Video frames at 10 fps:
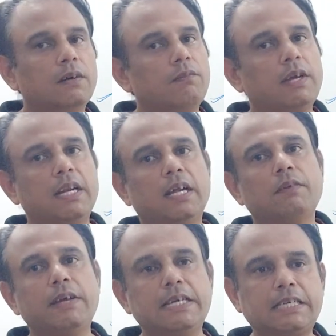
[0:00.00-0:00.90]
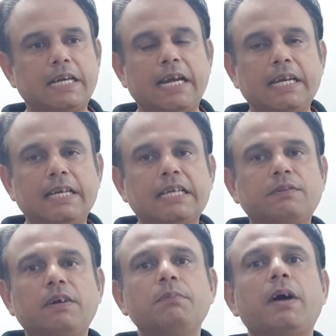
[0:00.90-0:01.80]
we can always write it as
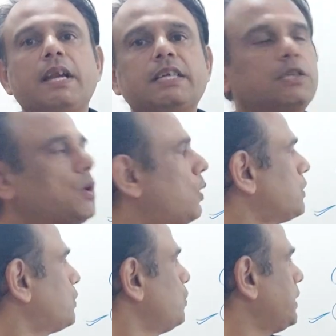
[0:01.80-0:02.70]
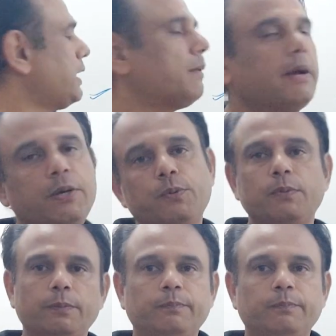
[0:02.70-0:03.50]
1 minus cos 2 theta by 2.